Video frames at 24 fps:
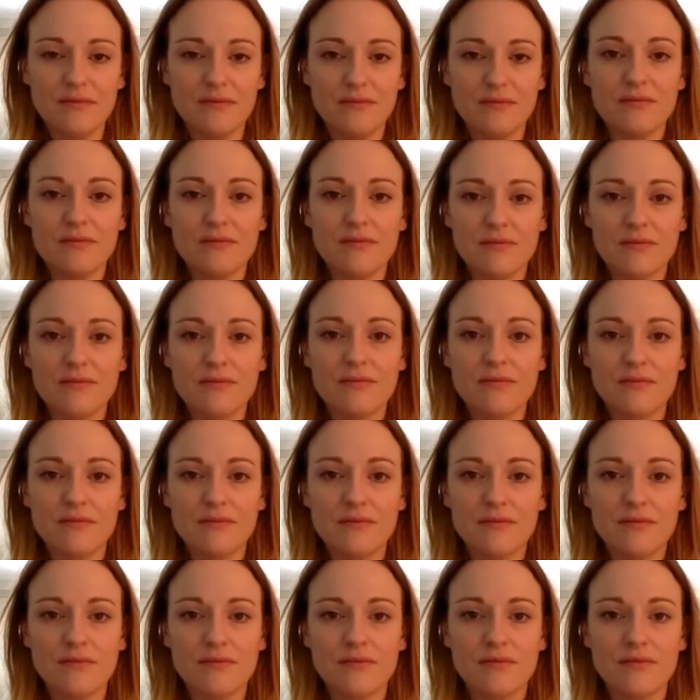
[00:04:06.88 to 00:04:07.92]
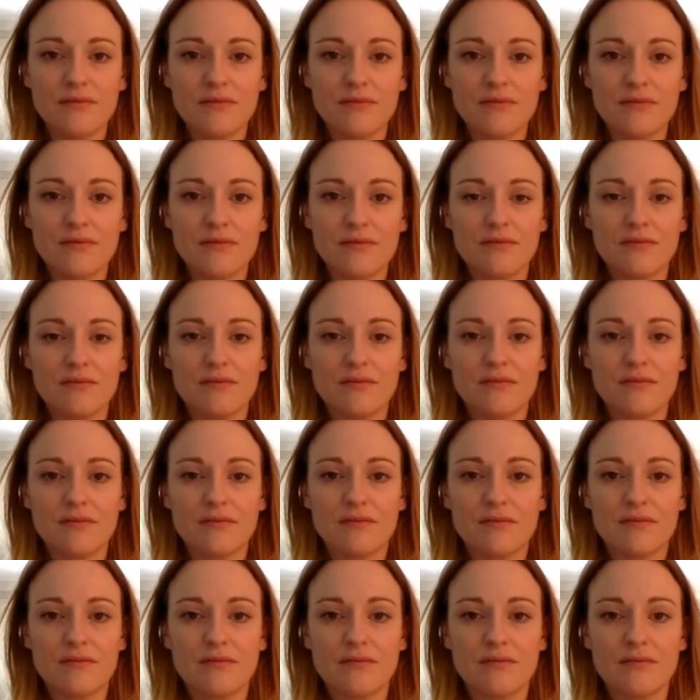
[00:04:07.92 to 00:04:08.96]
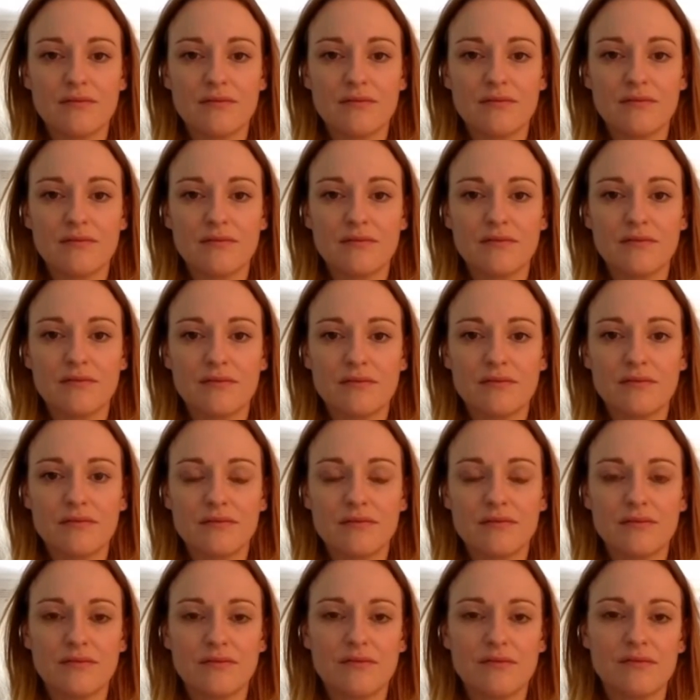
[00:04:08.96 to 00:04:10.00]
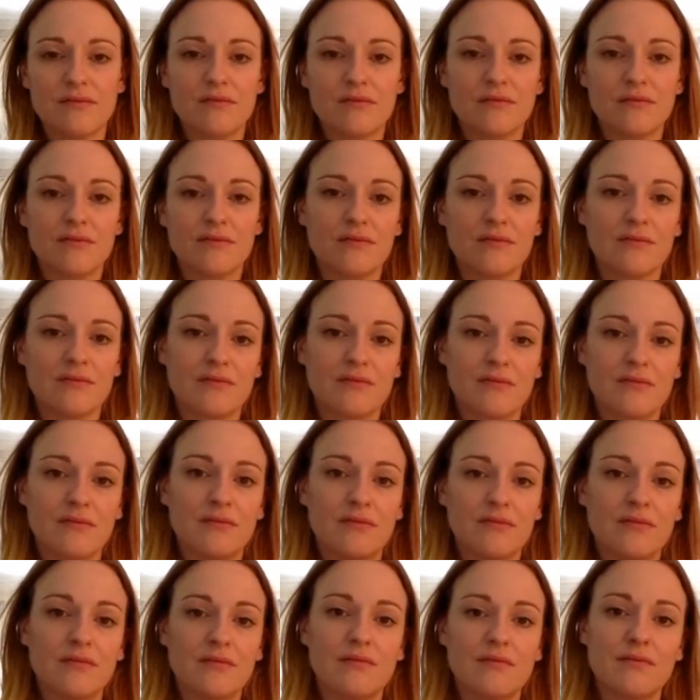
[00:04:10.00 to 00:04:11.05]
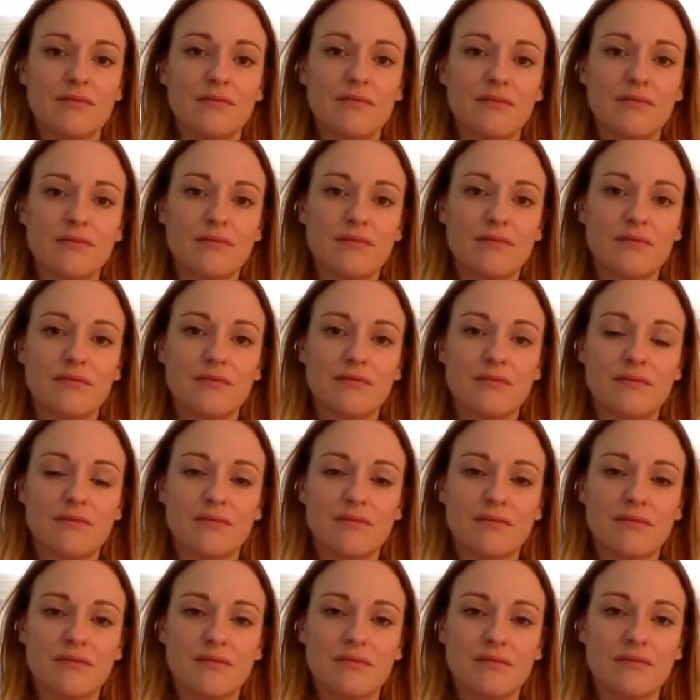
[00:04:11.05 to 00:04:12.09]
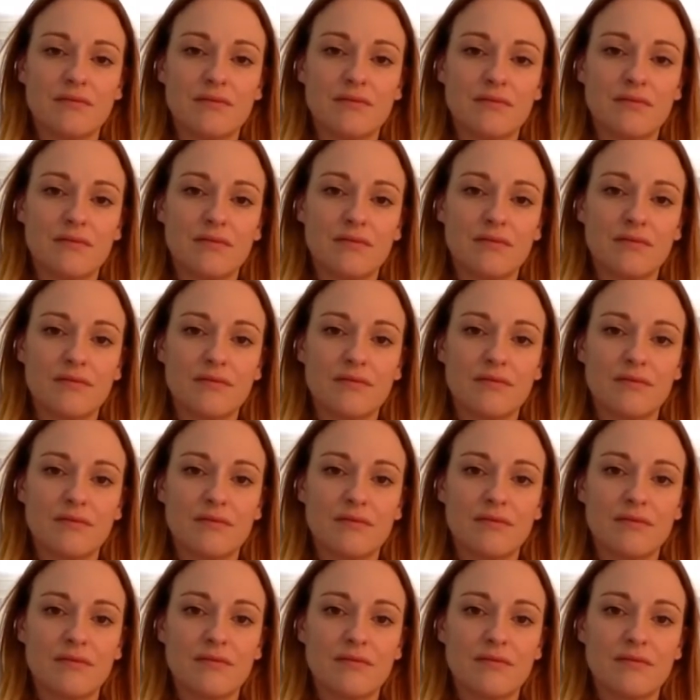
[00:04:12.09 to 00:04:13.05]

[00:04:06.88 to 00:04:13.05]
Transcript: No words are spoken by the person on screen.